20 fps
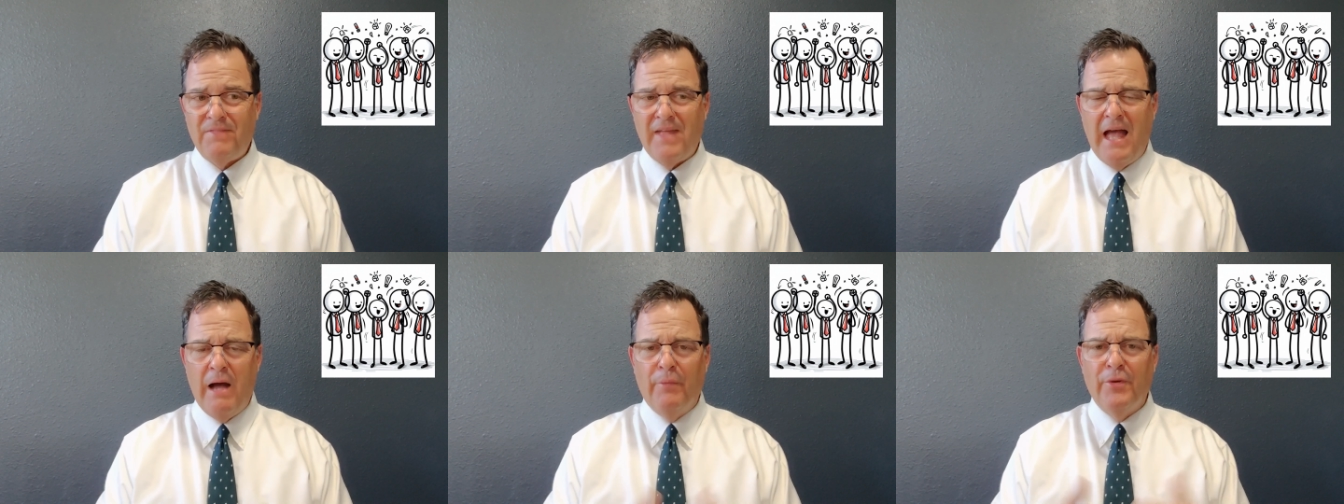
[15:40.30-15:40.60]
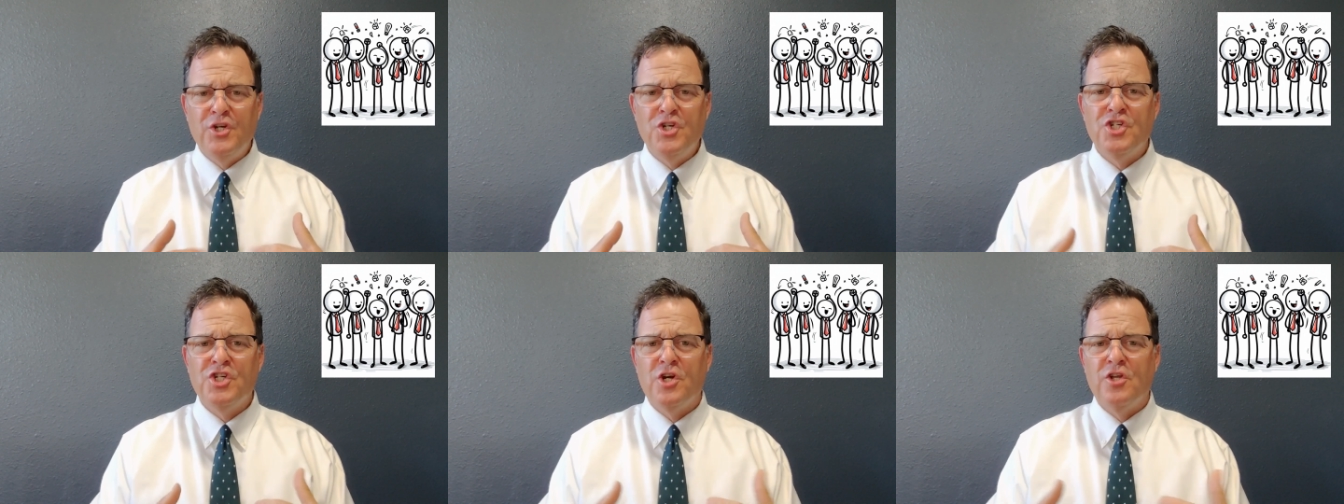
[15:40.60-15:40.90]
I
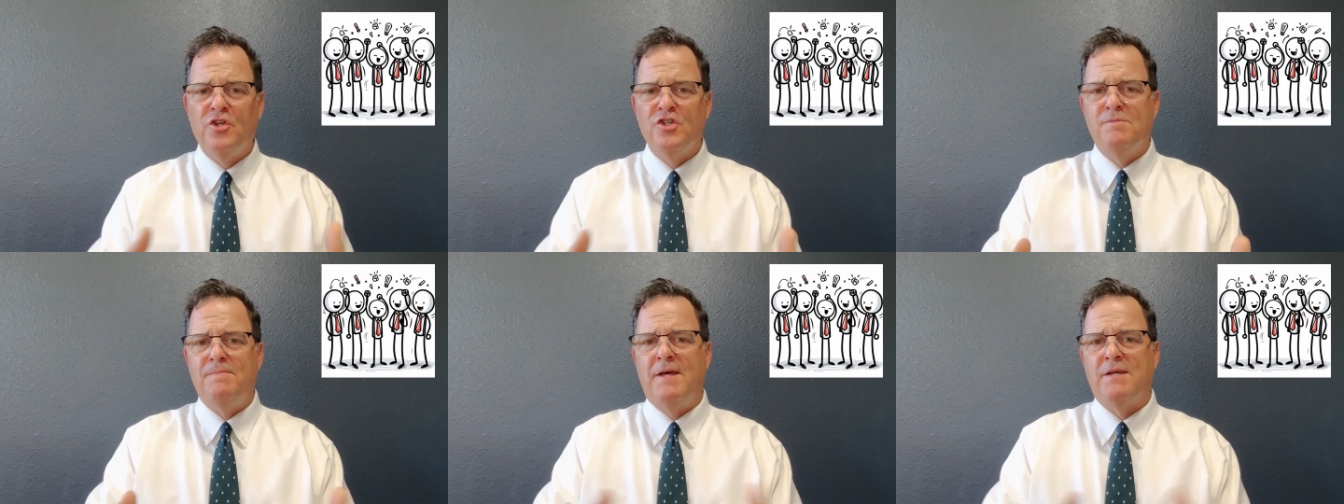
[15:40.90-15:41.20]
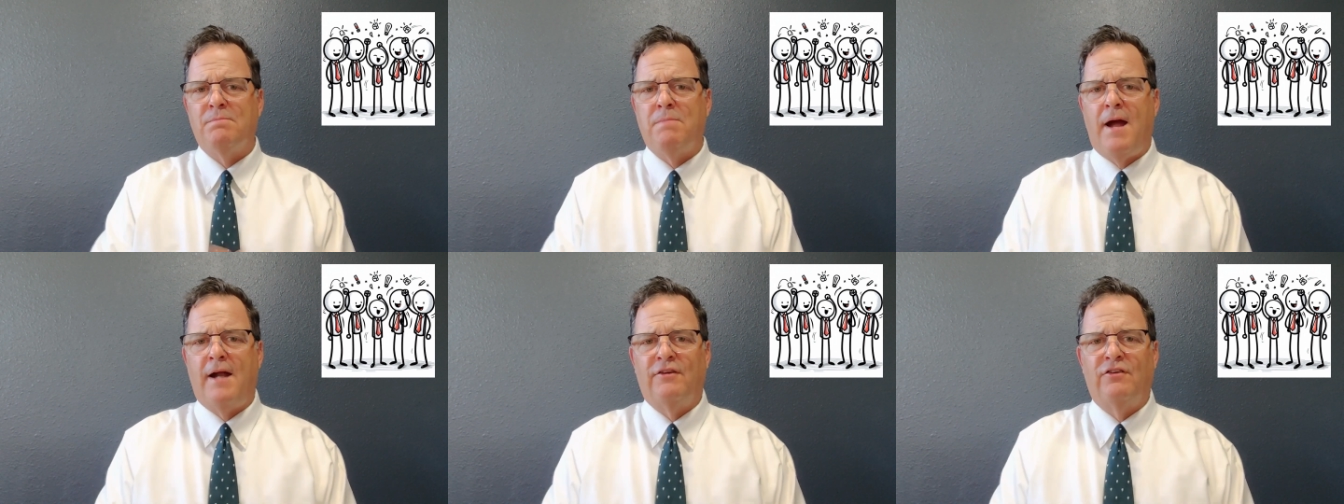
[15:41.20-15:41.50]
want to share those
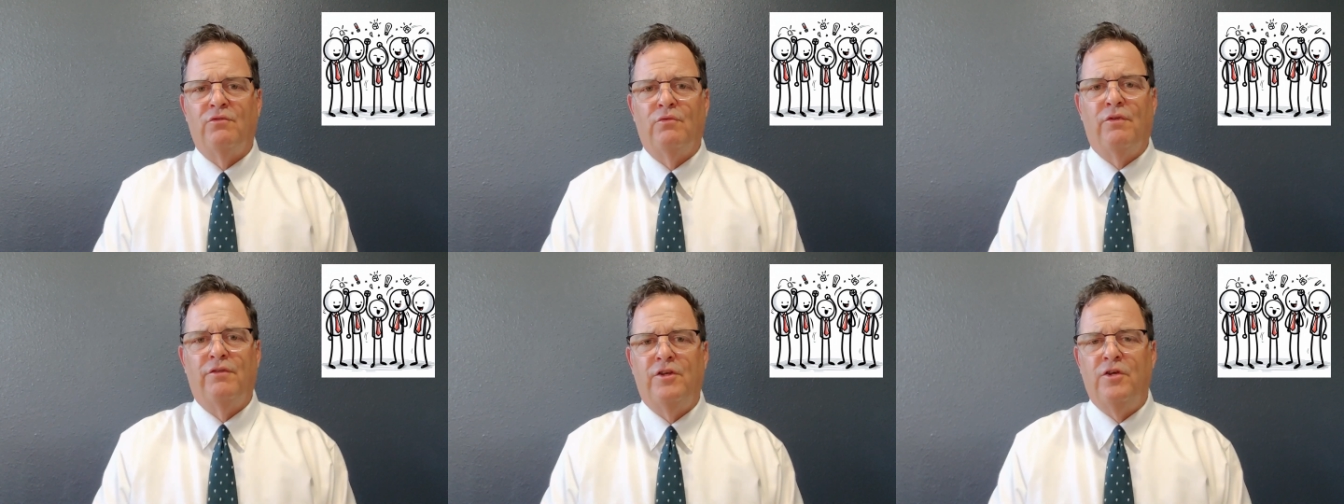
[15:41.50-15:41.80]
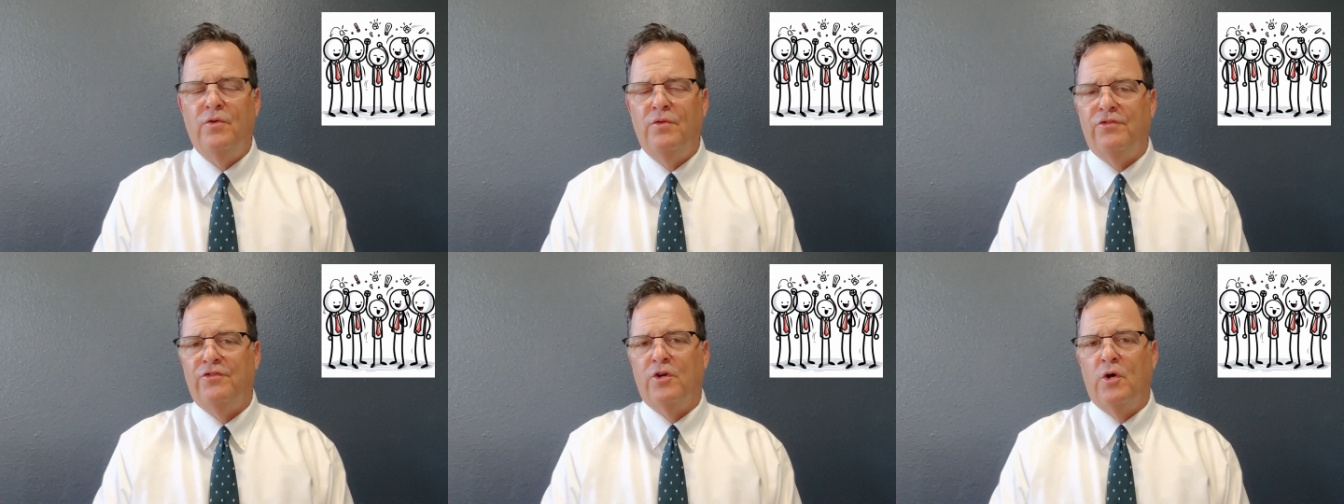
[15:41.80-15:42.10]
best practices with
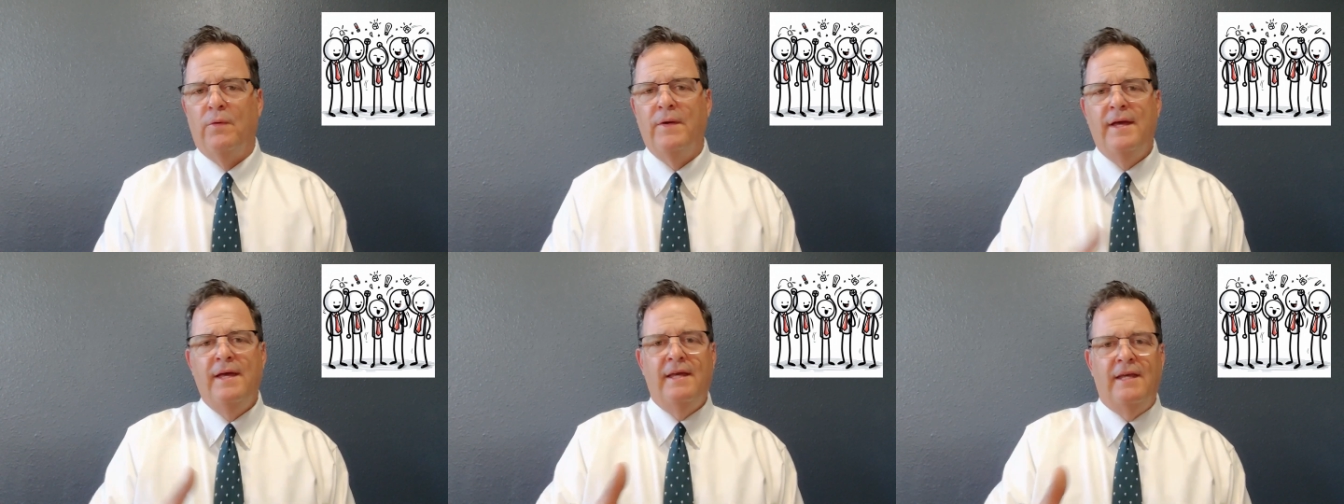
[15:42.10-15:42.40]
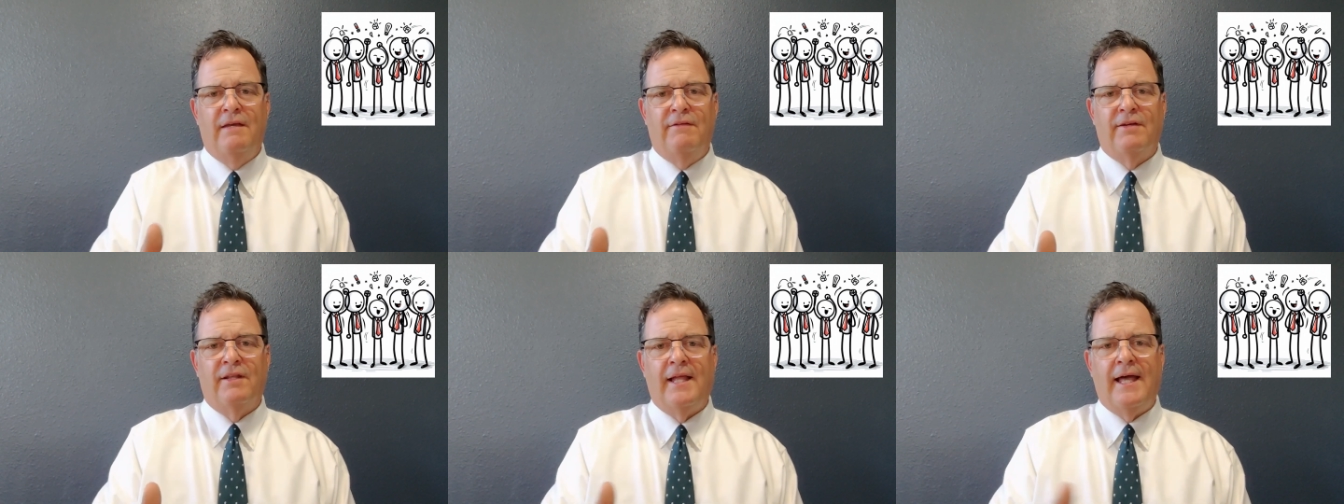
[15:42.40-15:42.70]
you. So
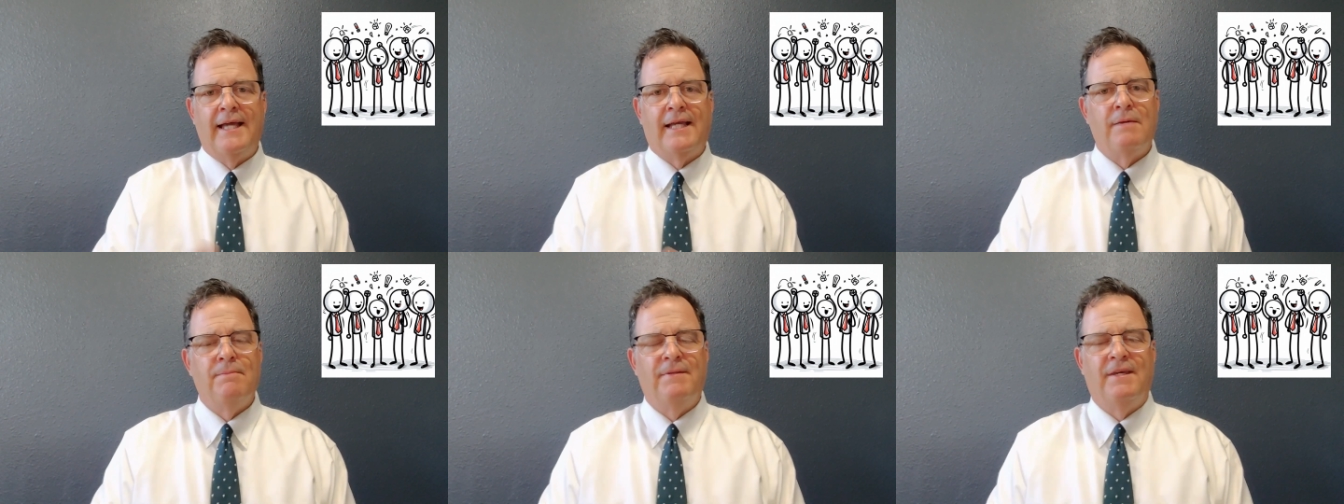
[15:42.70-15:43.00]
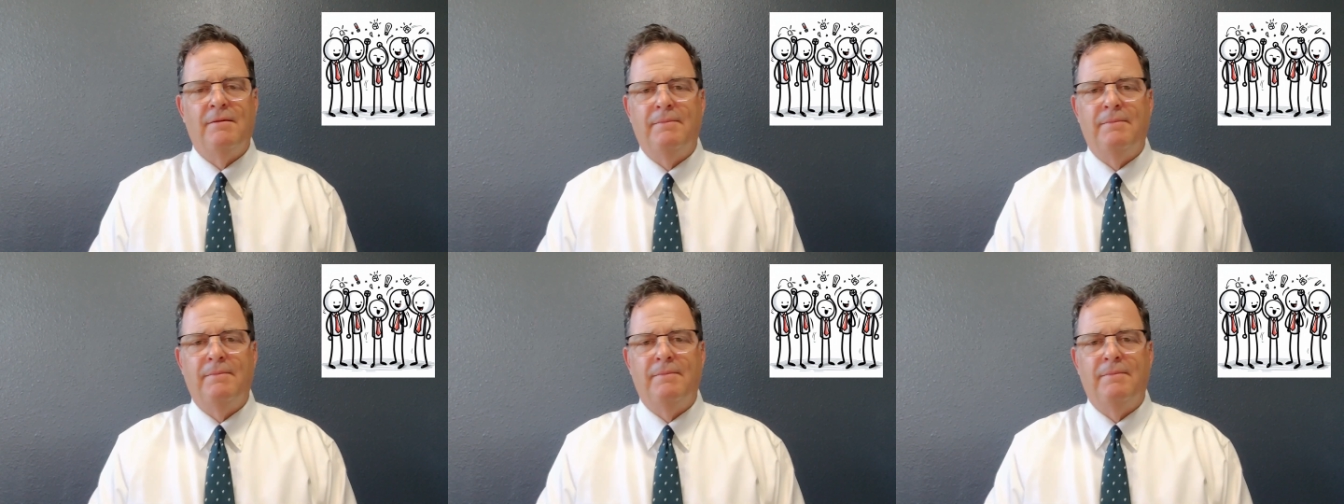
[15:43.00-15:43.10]
if you like them,